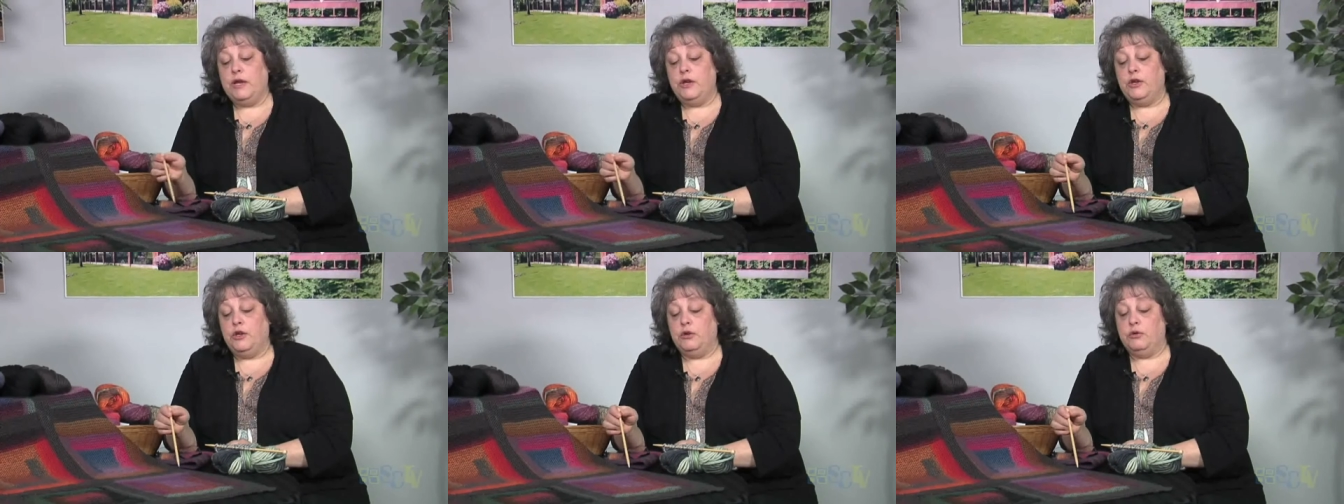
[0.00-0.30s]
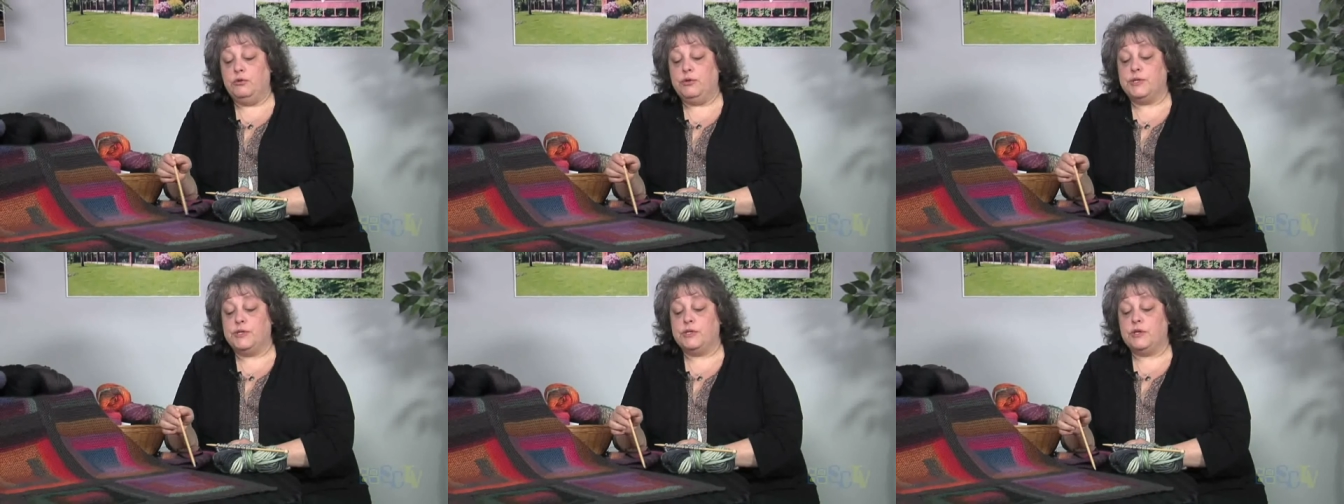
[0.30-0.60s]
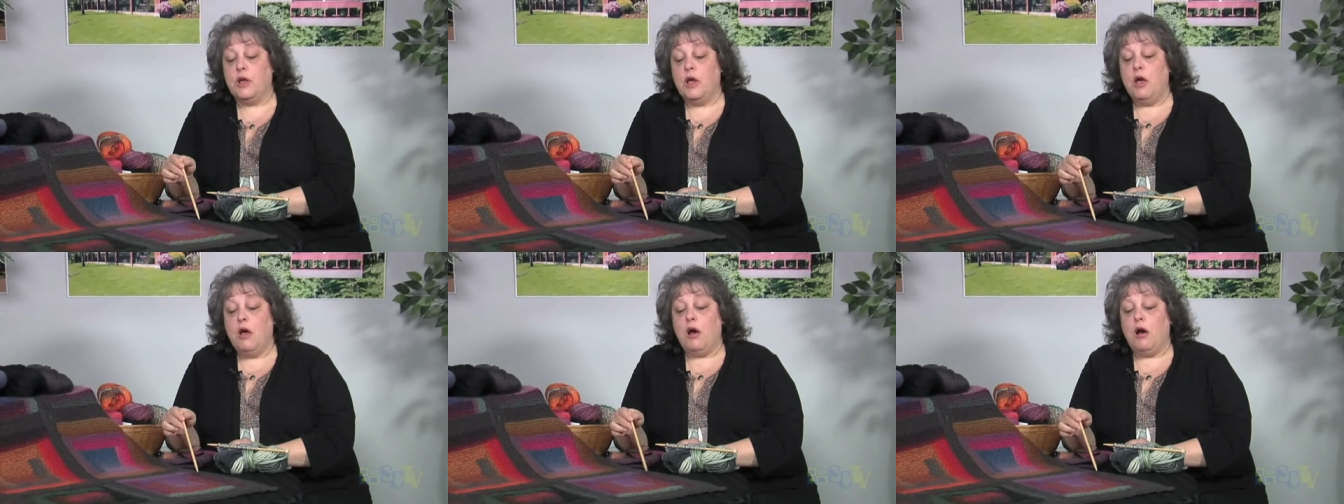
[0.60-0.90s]
use
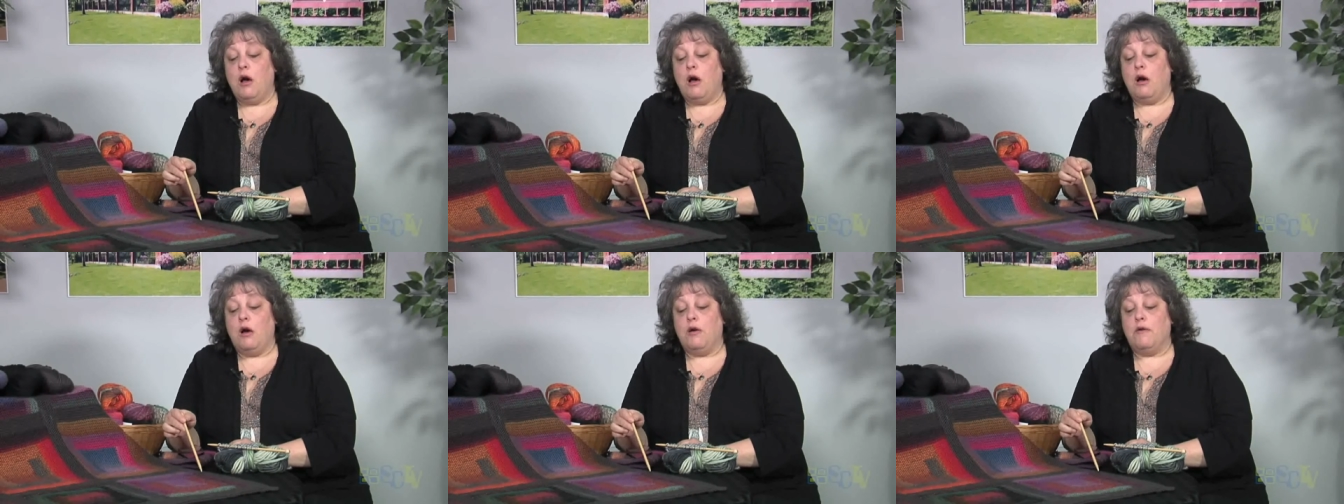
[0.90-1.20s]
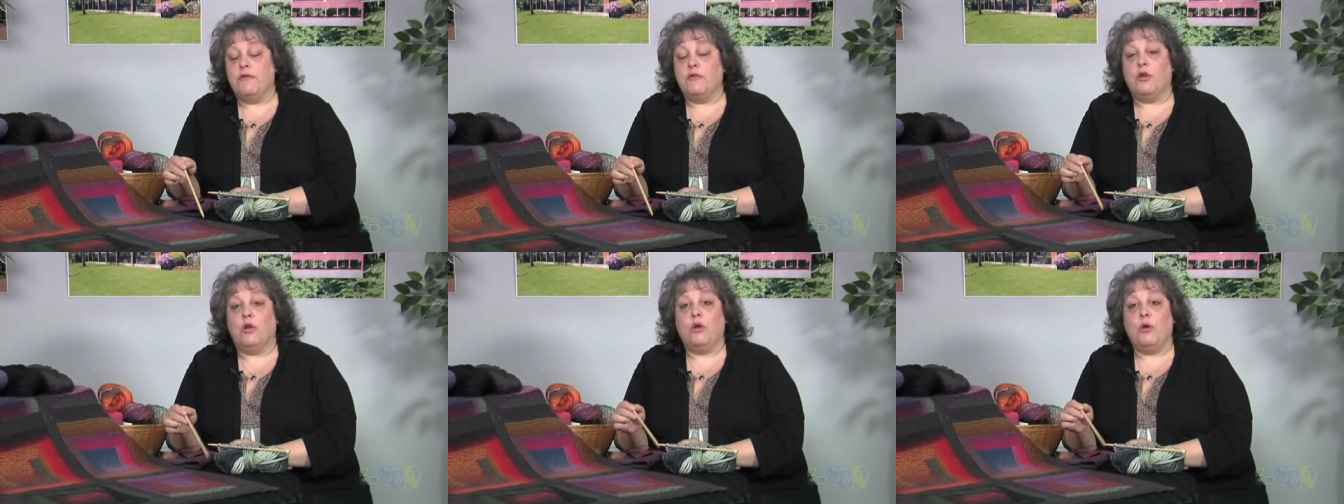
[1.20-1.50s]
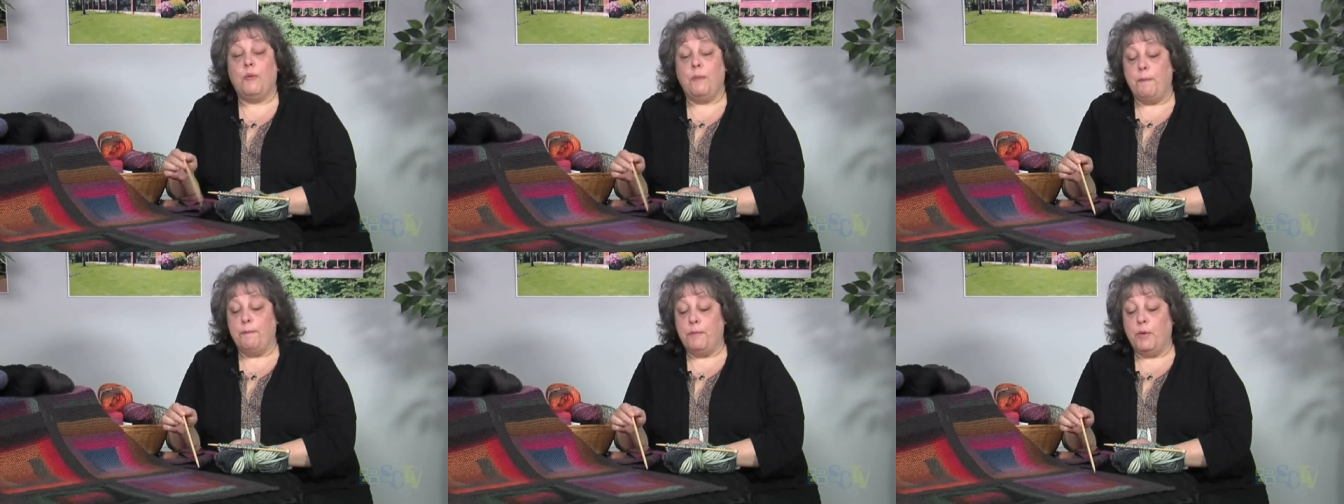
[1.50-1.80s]
of
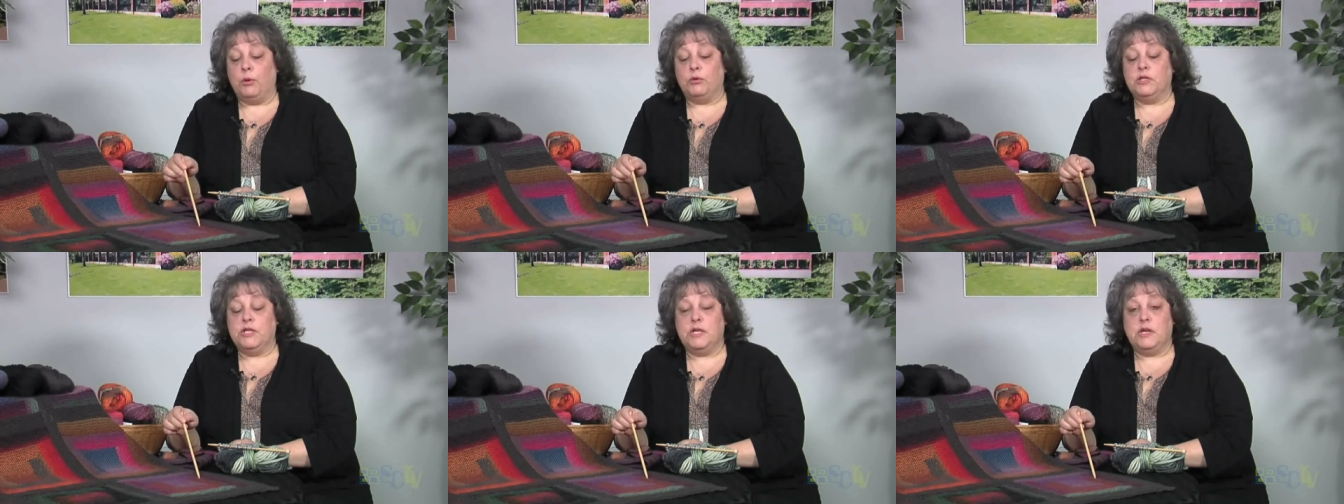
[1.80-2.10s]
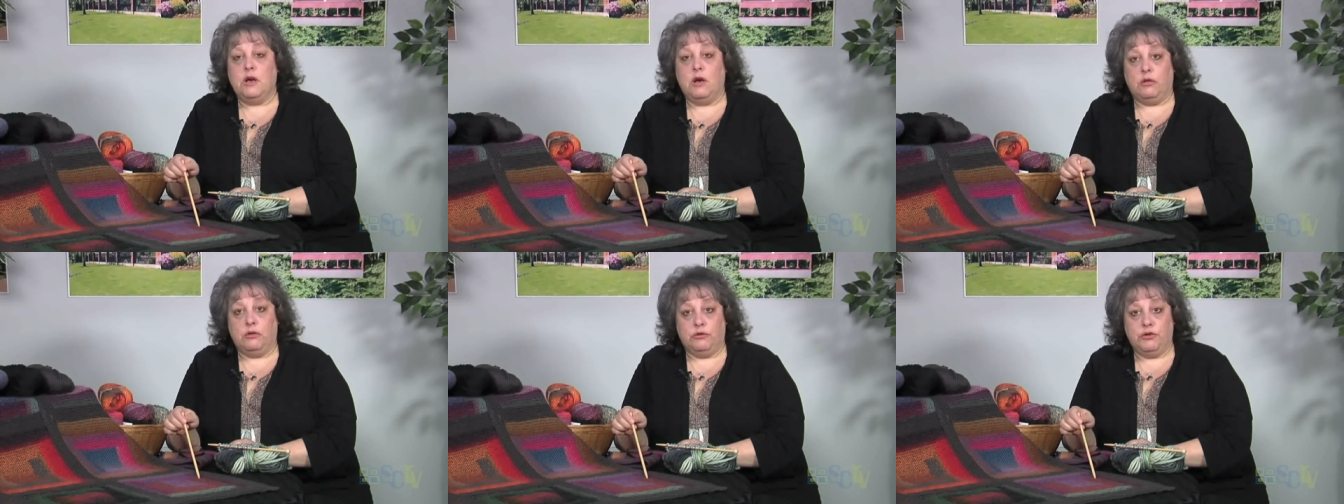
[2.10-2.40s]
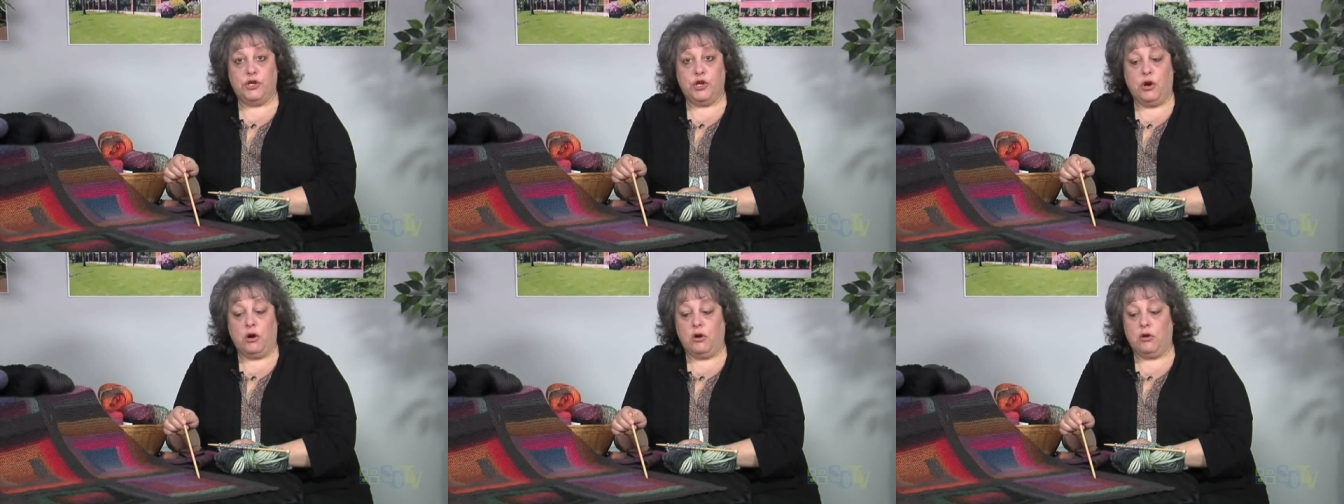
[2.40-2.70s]

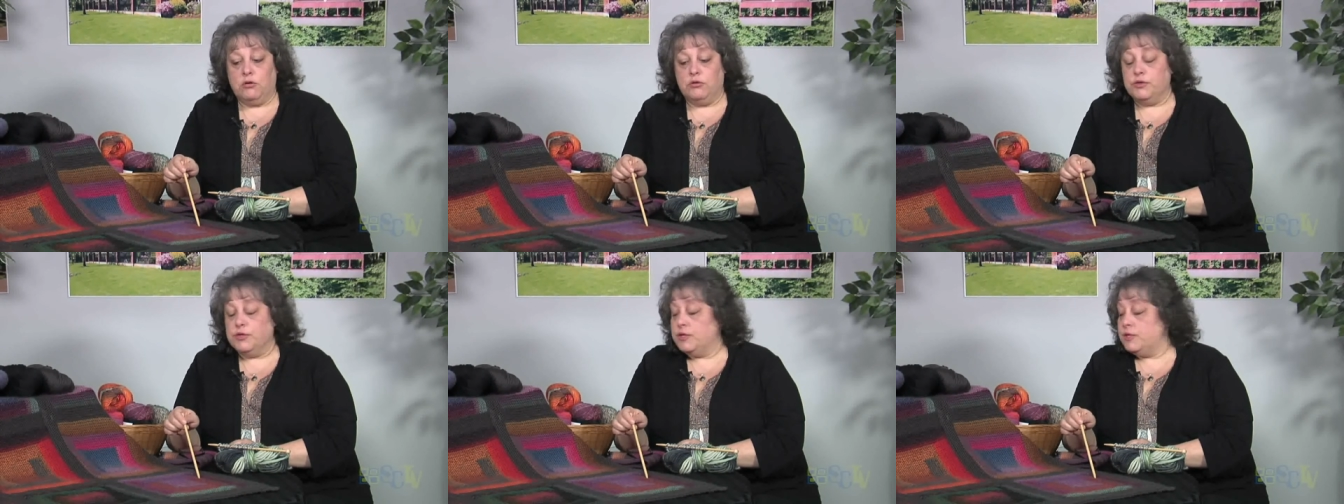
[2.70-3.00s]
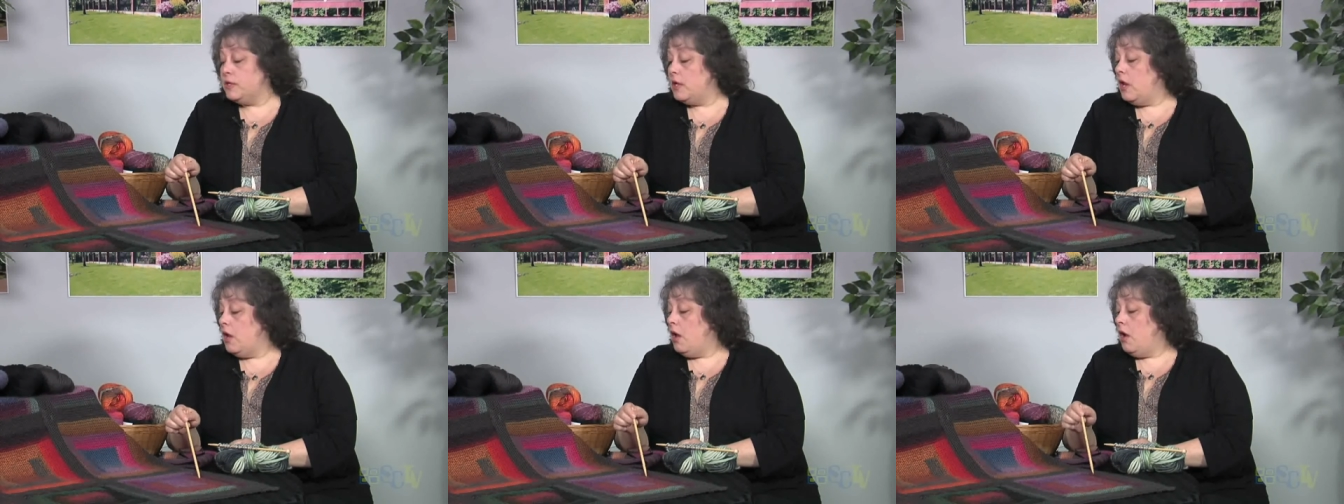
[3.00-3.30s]
multicolored yarns,